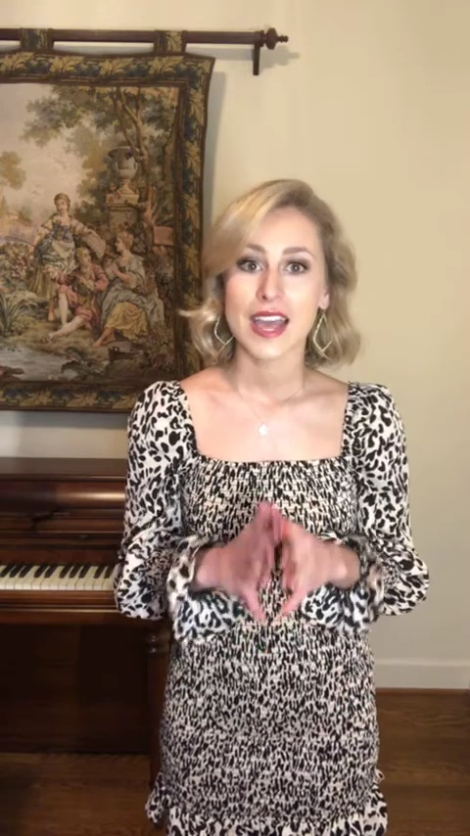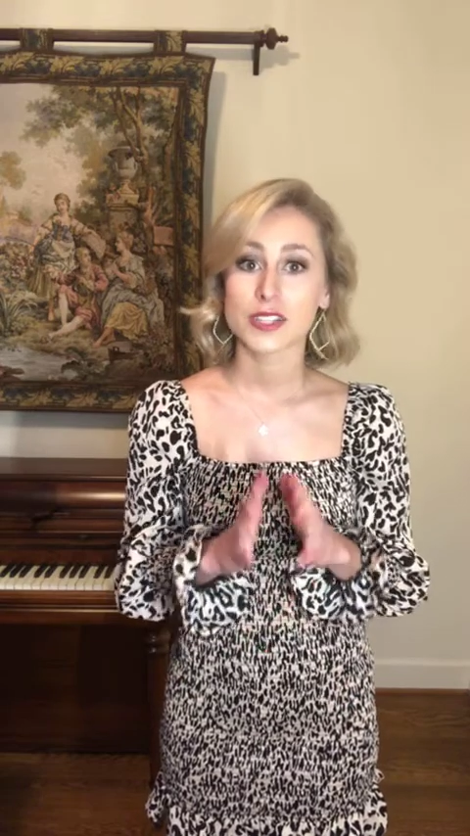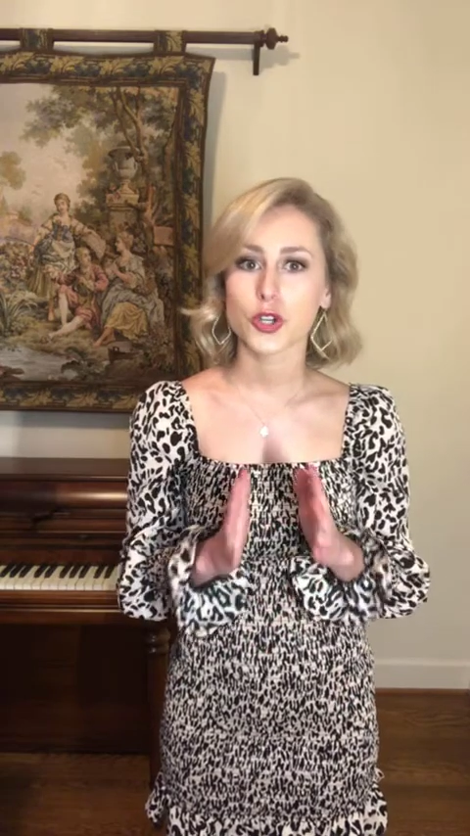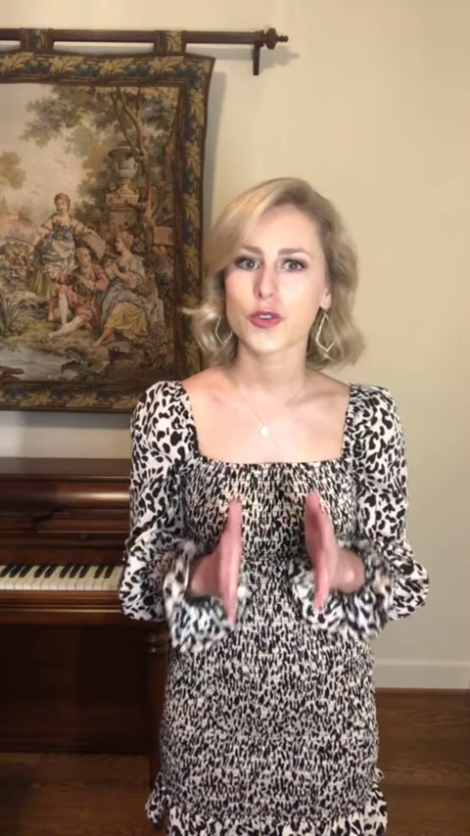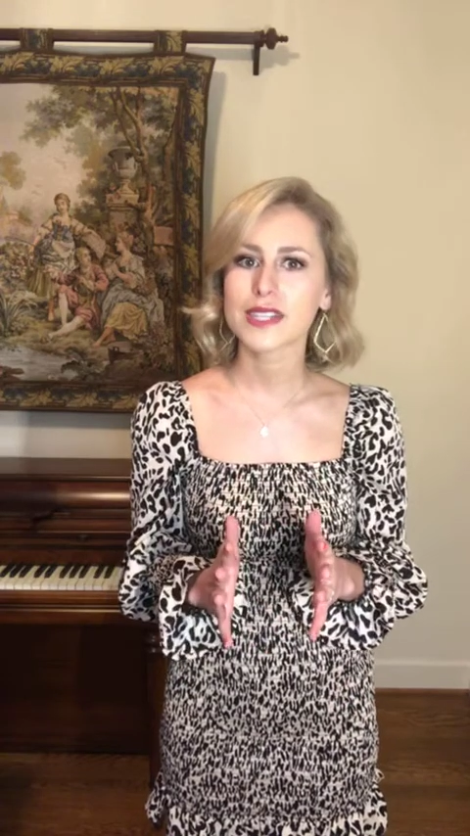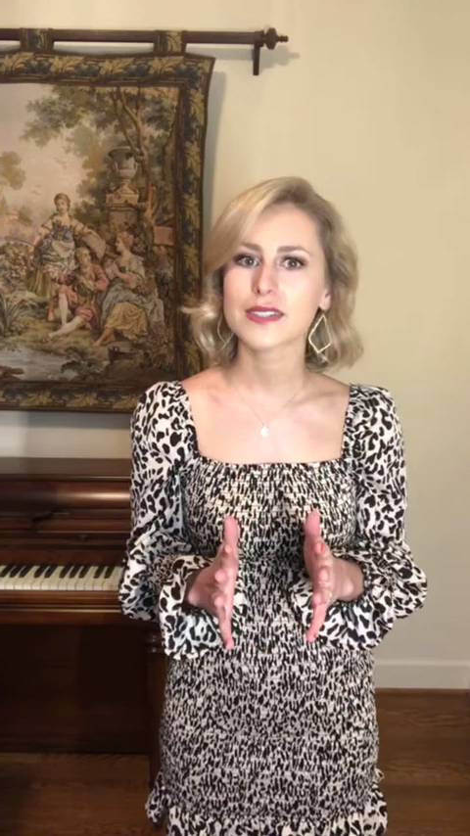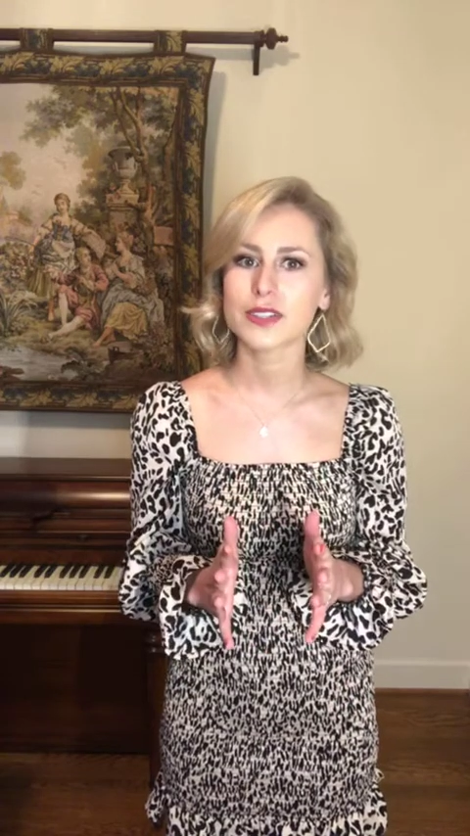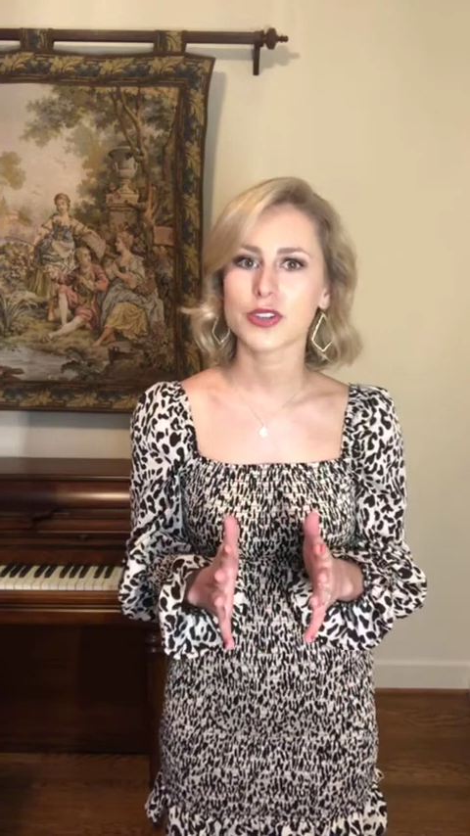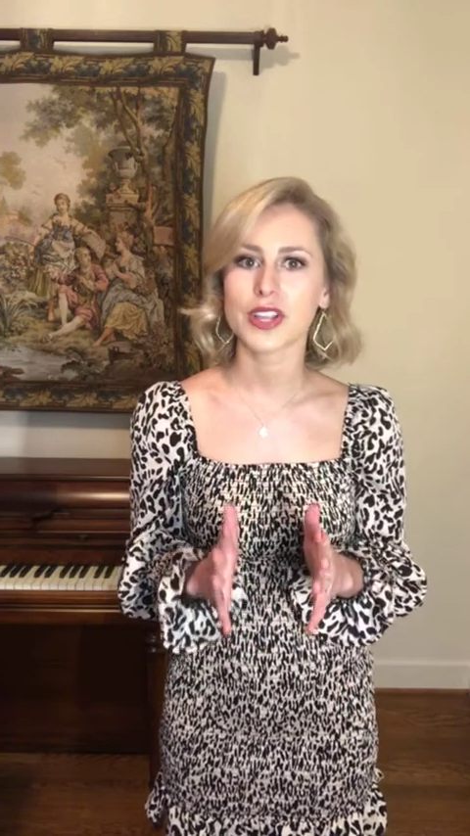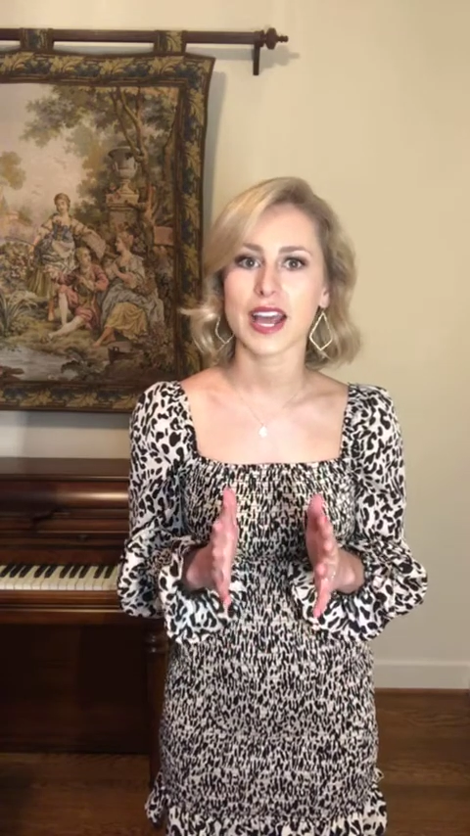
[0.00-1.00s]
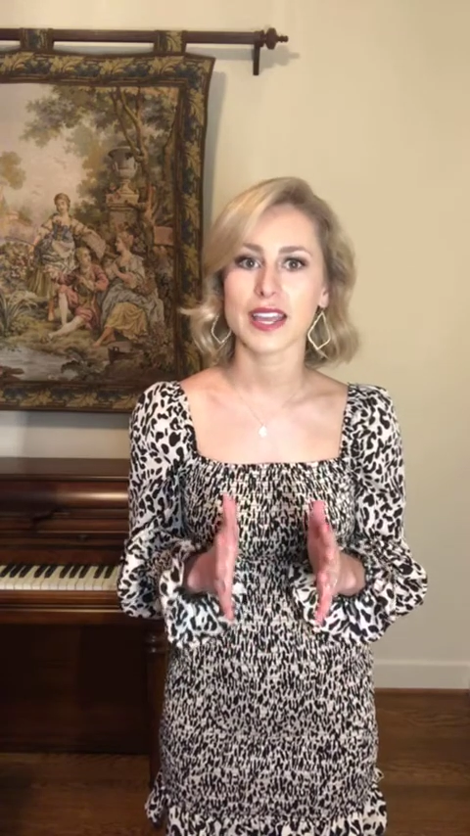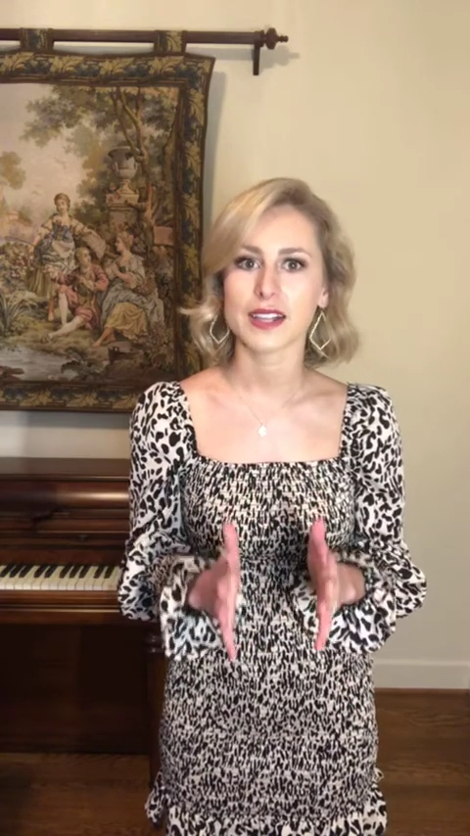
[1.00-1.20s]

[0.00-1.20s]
it's crystalline